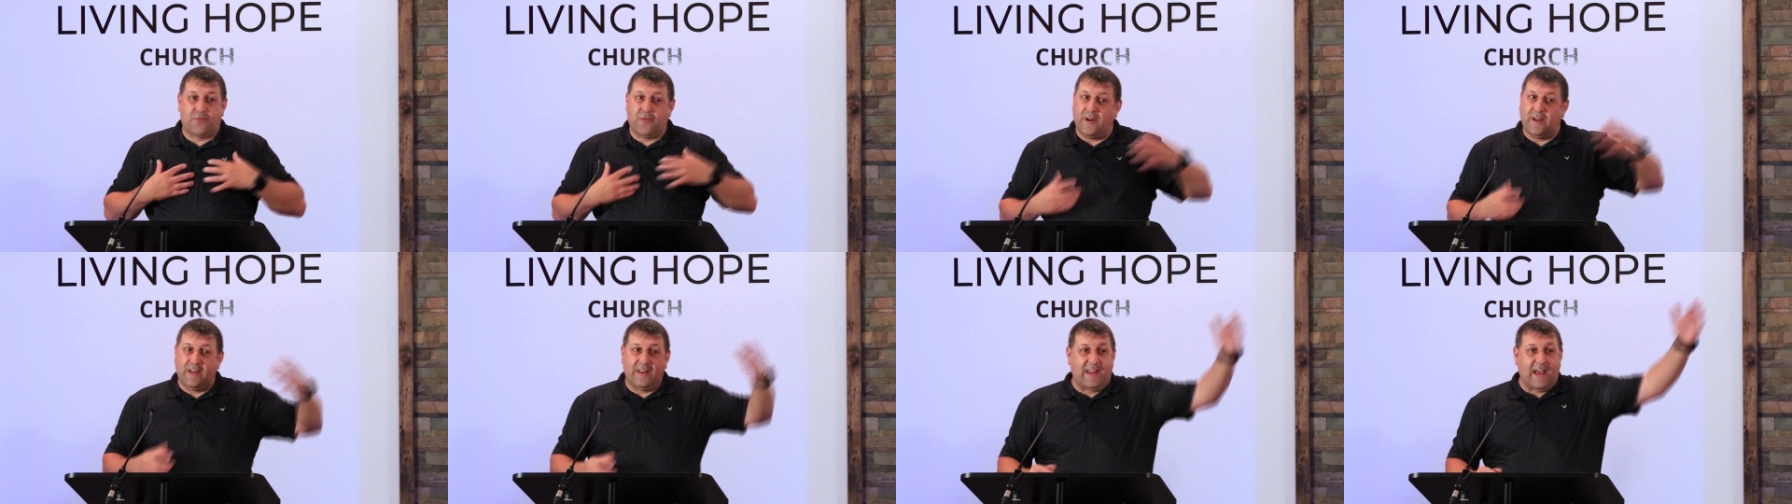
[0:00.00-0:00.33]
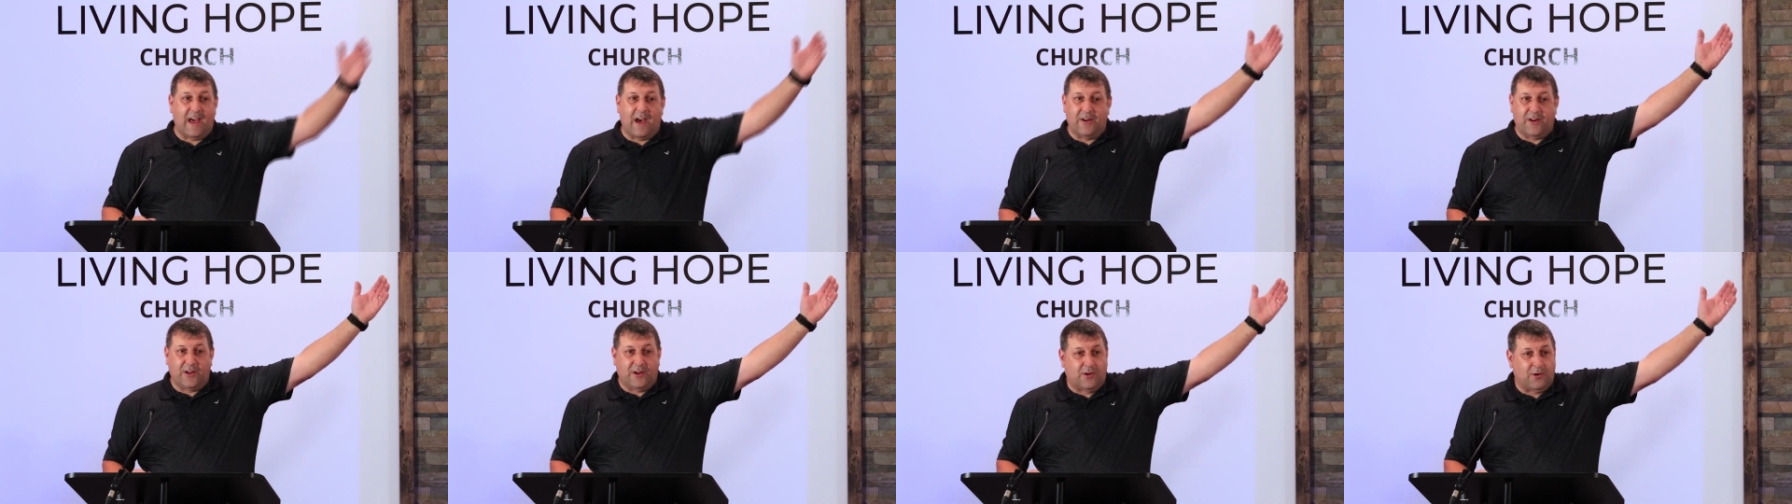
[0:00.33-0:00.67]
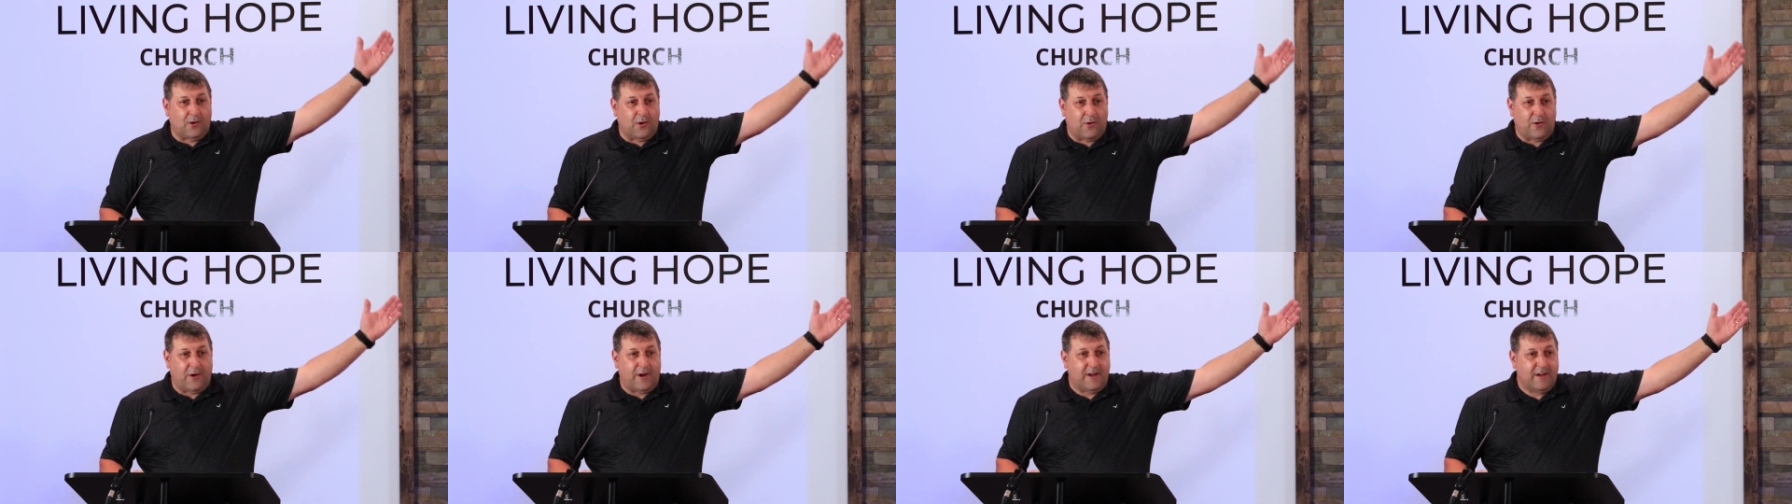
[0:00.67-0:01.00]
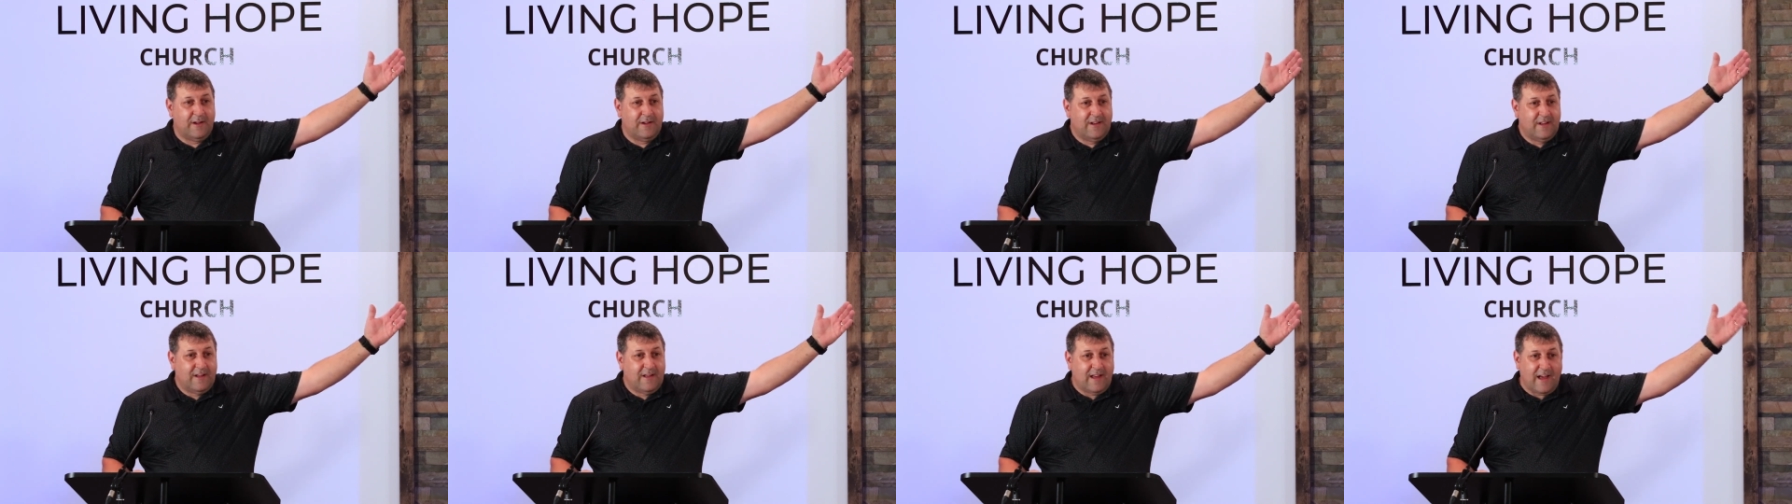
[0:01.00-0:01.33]
written down in glory.
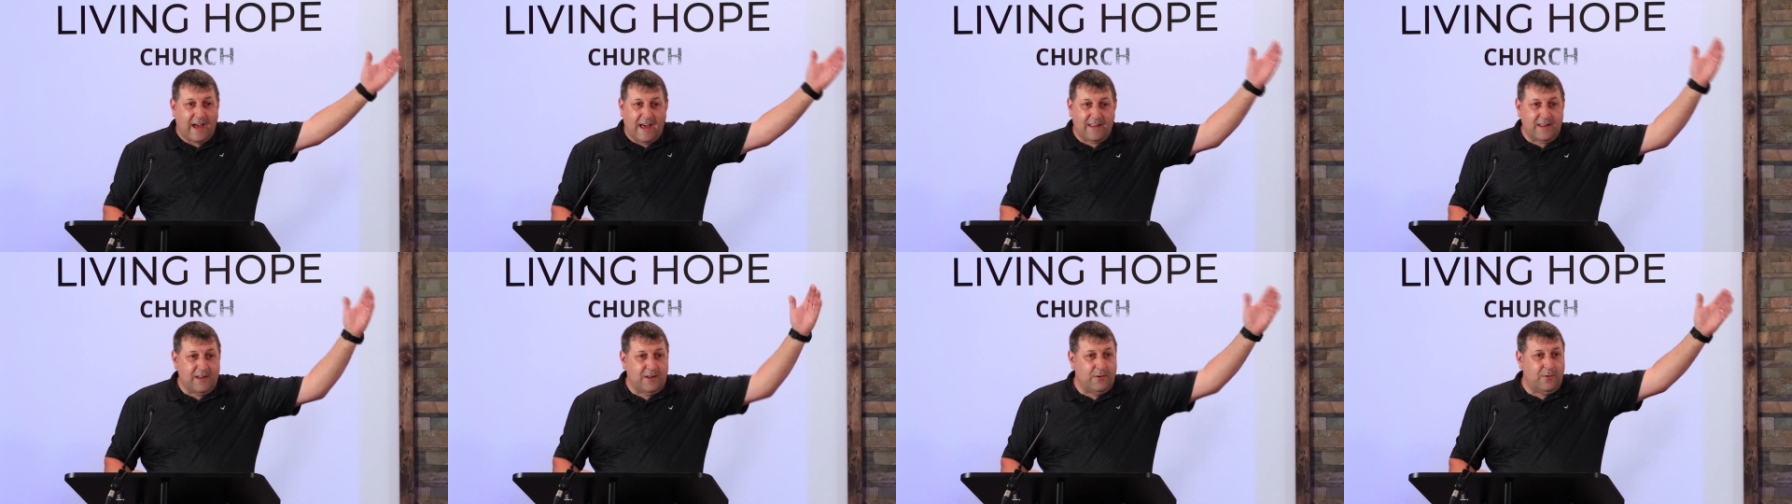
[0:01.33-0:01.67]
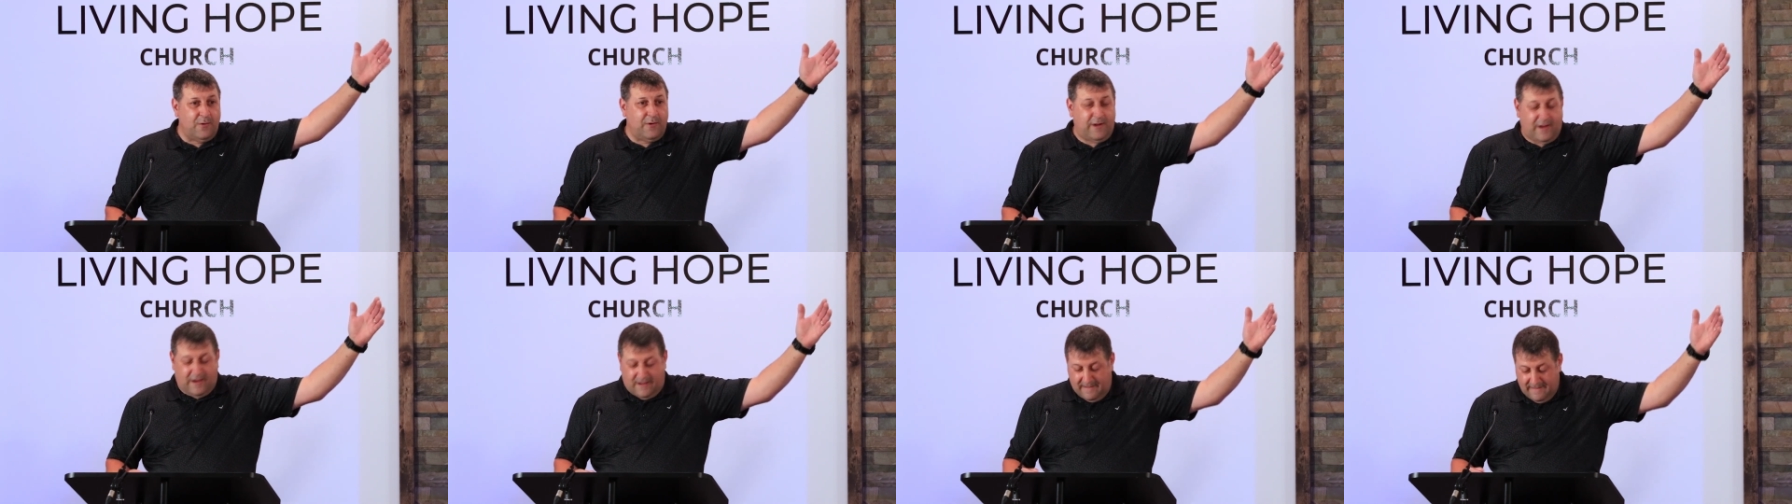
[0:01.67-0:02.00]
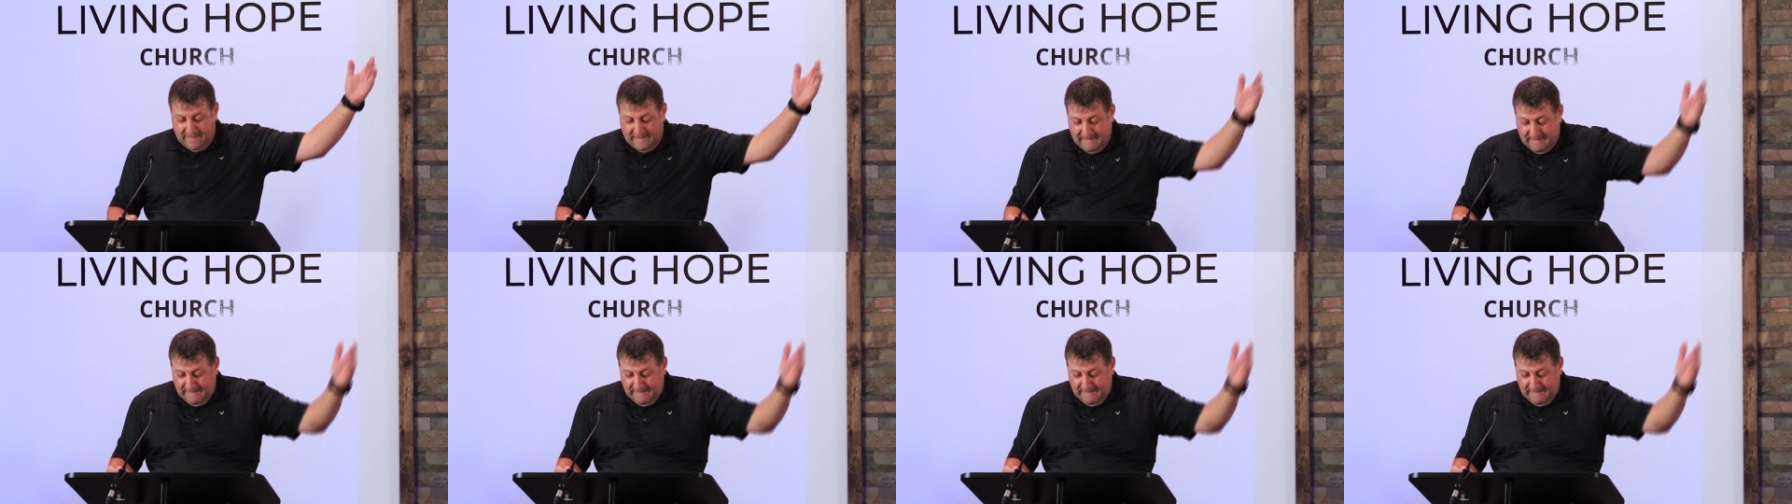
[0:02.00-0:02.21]
Hallelujah.